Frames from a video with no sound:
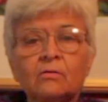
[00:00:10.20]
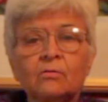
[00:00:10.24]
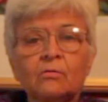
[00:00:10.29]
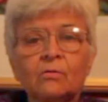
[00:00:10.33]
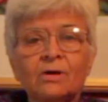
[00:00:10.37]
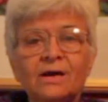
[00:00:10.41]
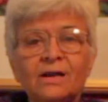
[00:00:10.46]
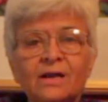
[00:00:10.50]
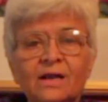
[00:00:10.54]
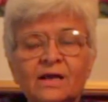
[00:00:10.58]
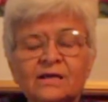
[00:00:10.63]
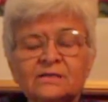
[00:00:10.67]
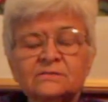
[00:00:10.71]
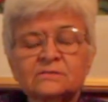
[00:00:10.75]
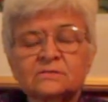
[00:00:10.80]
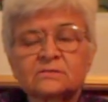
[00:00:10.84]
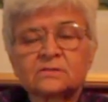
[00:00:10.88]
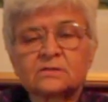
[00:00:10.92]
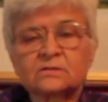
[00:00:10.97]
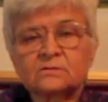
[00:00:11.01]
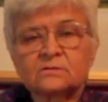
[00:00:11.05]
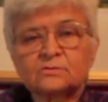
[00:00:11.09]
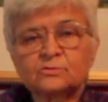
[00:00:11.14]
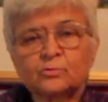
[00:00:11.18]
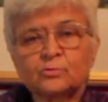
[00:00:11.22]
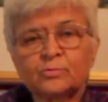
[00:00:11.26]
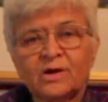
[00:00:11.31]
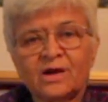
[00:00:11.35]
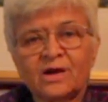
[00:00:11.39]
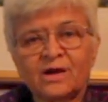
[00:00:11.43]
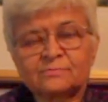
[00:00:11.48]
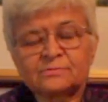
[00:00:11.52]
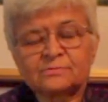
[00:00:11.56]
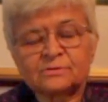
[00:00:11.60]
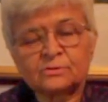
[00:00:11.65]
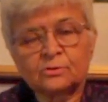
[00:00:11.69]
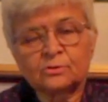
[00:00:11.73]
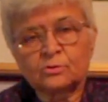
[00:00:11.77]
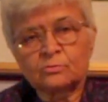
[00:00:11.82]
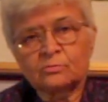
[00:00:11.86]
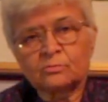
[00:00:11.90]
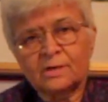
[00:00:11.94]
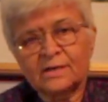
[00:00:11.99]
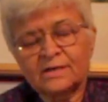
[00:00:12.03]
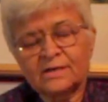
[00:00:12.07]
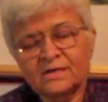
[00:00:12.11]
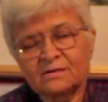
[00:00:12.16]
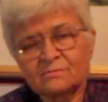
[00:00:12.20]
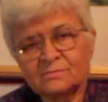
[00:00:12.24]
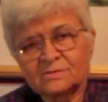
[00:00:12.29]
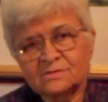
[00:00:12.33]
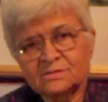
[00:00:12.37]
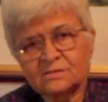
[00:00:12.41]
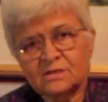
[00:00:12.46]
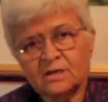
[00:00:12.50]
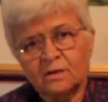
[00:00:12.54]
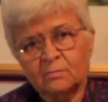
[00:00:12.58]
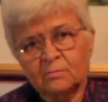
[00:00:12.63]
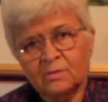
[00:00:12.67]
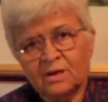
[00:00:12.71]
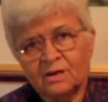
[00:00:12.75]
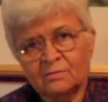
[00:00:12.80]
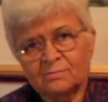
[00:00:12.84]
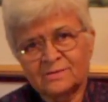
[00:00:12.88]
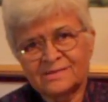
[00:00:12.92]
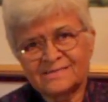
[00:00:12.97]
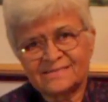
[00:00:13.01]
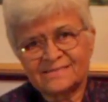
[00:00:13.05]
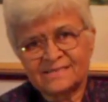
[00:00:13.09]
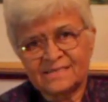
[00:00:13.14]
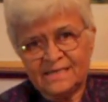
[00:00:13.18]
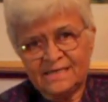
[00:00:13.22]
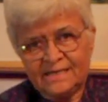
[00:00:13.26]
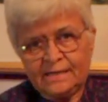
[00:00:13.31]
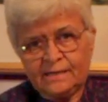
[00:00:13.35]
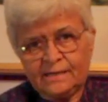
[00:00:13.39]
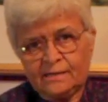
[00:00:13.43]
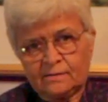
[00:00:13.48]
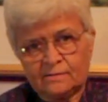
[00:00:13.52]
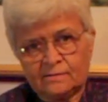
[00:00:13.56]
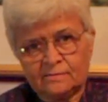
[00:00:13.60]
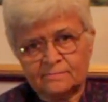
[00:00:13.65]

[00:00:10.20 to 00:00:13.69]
Well, as you perhaps know, my name is Kamla Bhasin.